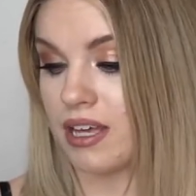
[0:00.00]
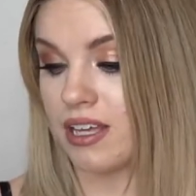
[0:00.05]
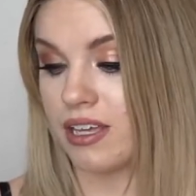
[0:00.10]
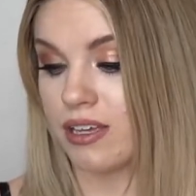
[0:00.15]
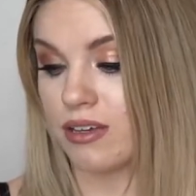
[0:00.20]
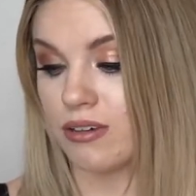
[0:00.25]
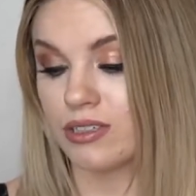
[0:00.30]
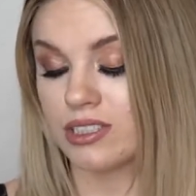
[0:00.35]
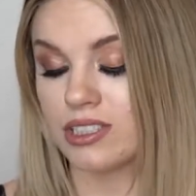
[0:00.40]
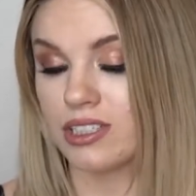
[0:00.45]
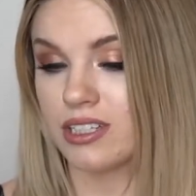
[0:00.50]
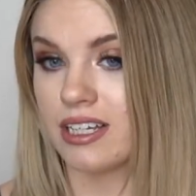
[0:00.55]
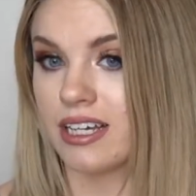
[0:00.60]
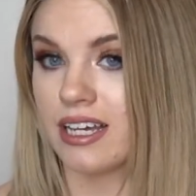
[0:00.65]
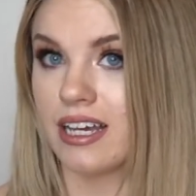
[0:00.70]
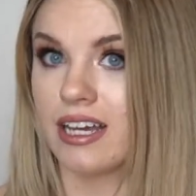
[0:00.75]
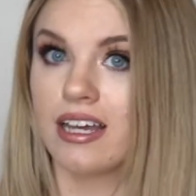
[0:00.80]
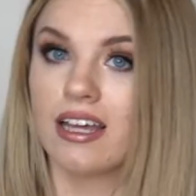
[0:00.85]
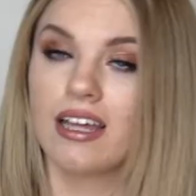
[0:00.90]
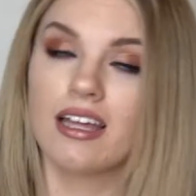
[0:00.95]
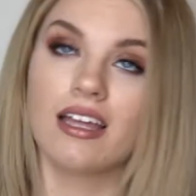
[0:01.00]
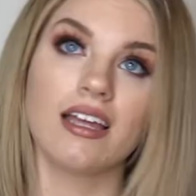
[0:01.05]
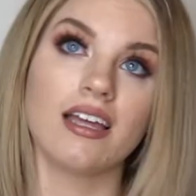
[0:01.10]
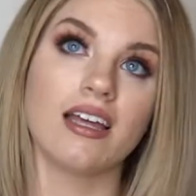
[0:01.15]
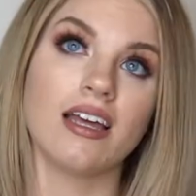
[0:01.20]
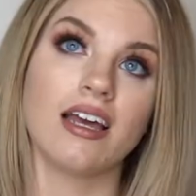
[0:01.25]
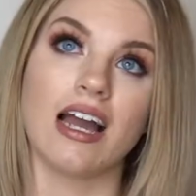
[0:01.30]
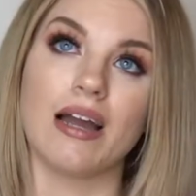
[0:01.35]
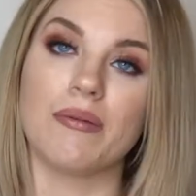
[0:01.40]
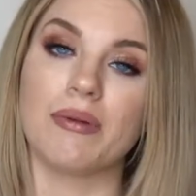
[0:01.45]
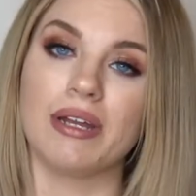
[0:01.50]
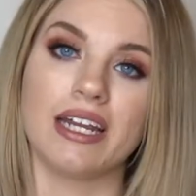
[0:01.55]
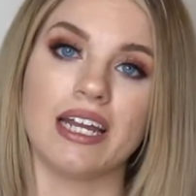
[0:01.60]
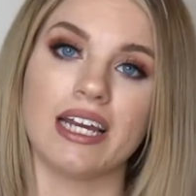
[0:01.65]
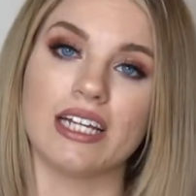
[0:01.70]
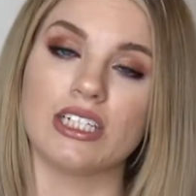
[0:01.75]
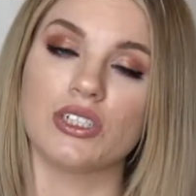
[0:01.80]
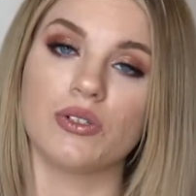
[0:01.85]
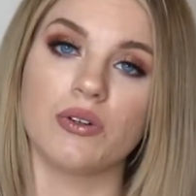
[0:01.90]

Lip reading: Usually, I mean, it's